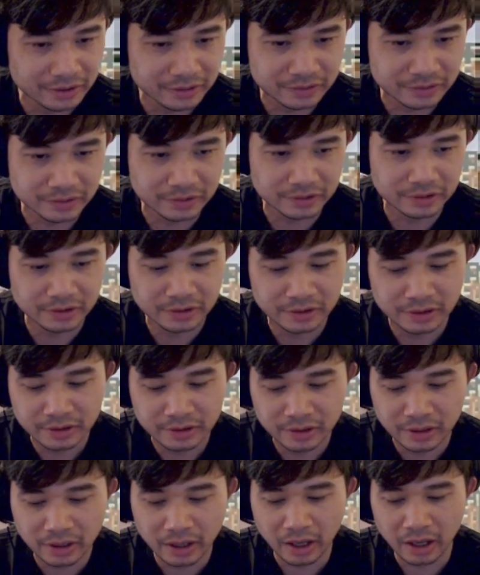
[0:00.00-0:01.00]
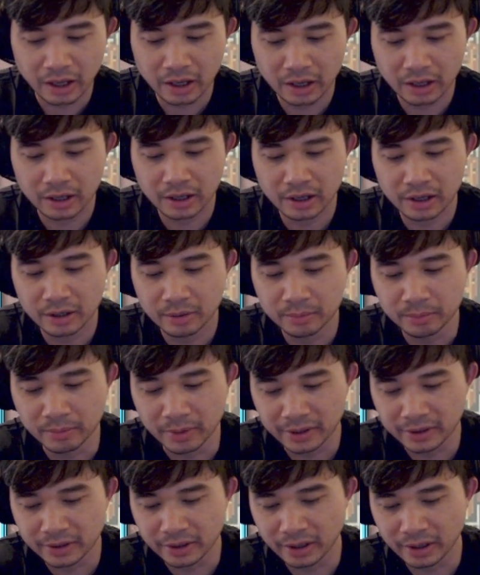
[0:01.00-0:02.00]
see.
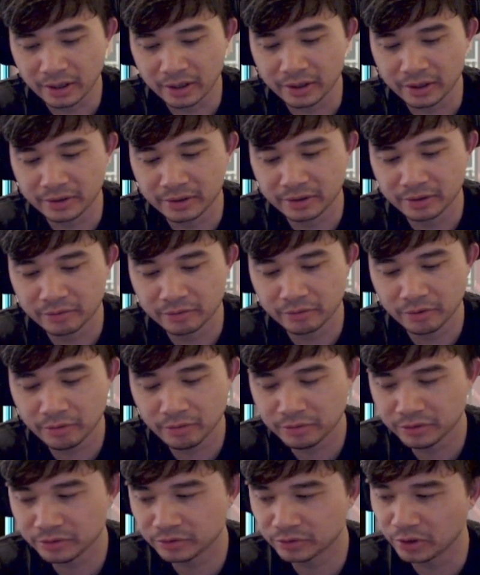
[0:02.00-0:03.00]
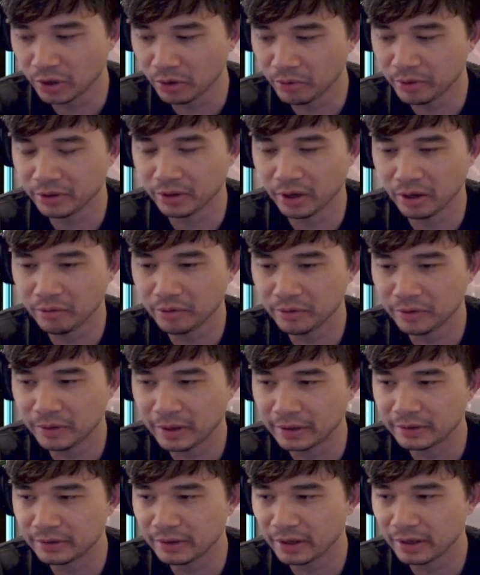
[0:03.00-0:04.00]
My god. What was going on with
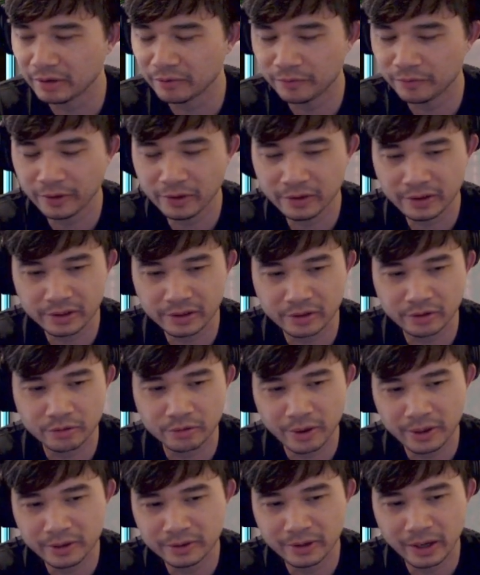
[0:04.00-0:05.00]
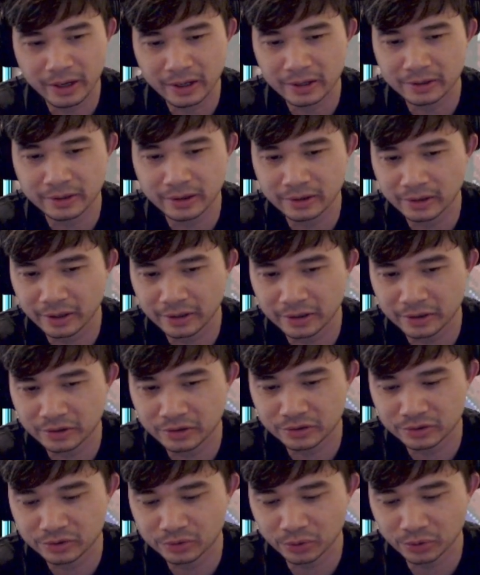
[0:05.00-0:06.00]
that deck? It felt like a great deck, and then, like, it
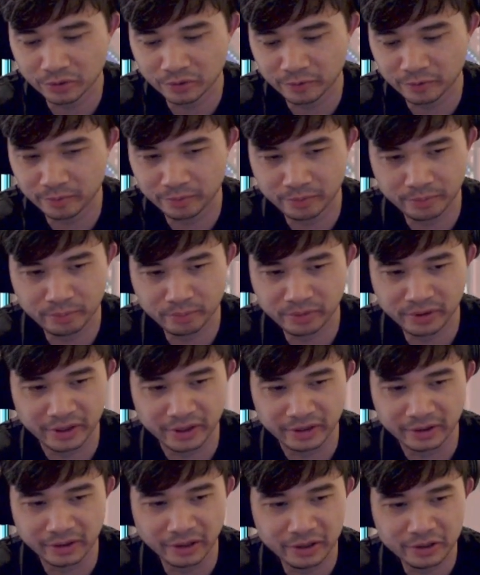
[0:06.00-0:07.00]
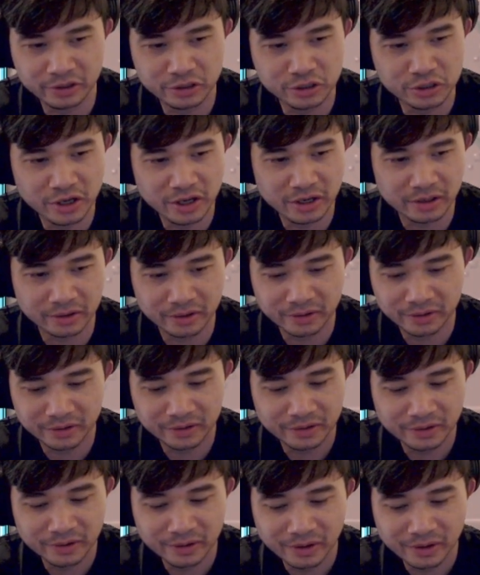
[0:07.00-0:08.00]
just sort of played like shit.
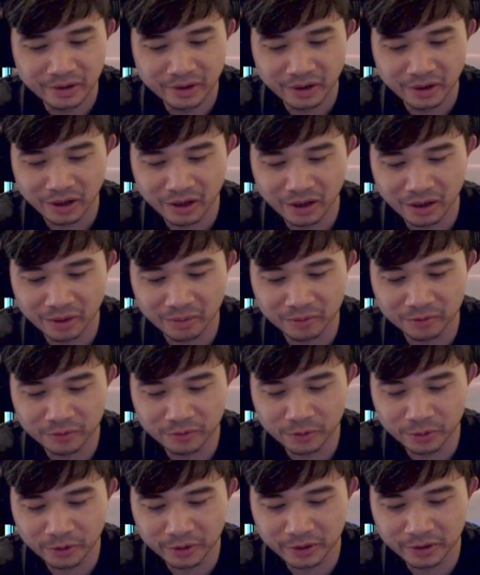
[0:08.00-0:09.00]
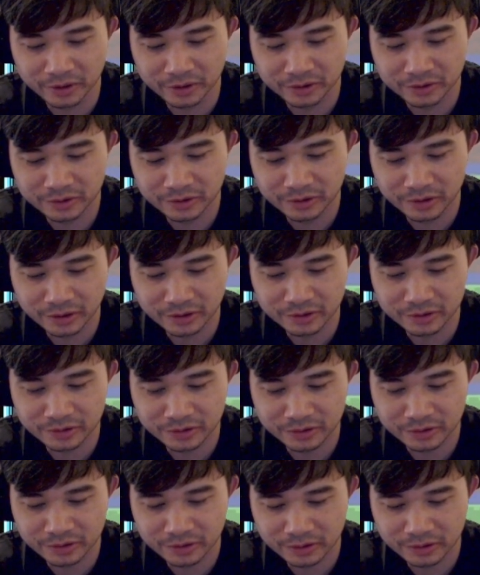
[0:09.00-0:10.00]

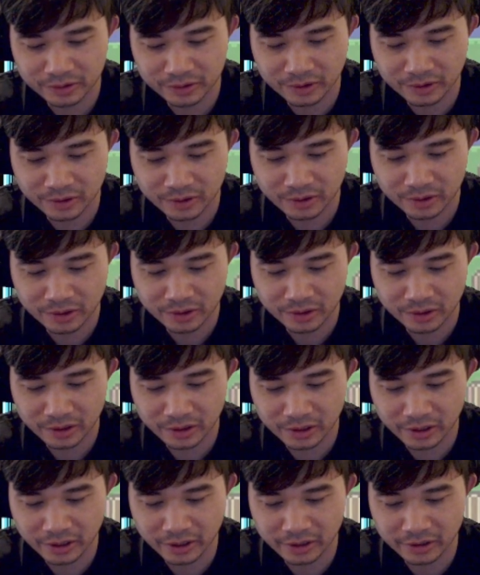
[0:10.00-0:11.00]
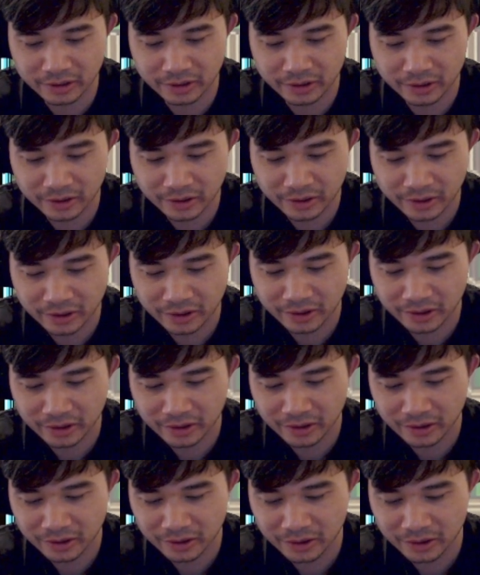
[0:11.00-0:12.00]
46 cut.
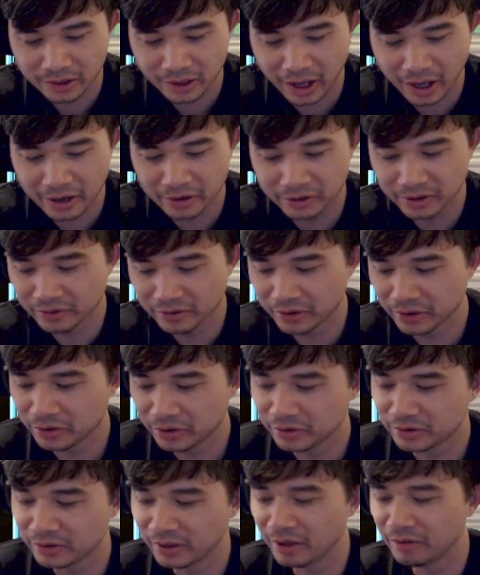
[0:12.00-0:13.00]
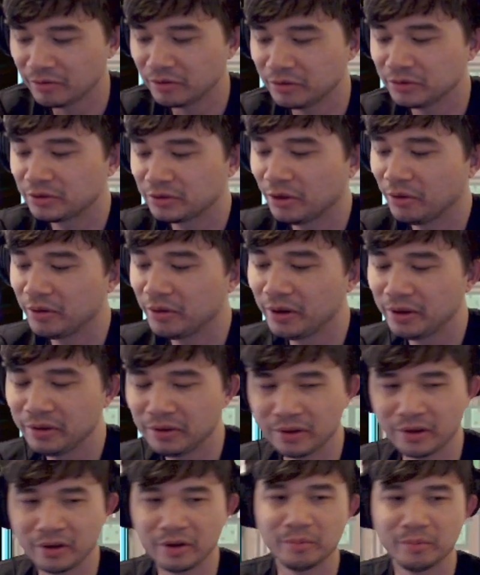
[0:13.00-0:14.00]
I don't even understand what was going on
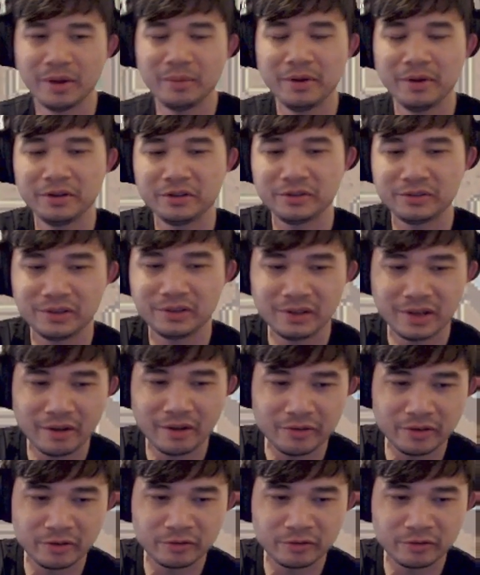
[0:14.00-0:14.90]
there. Maybe I just didn't have enough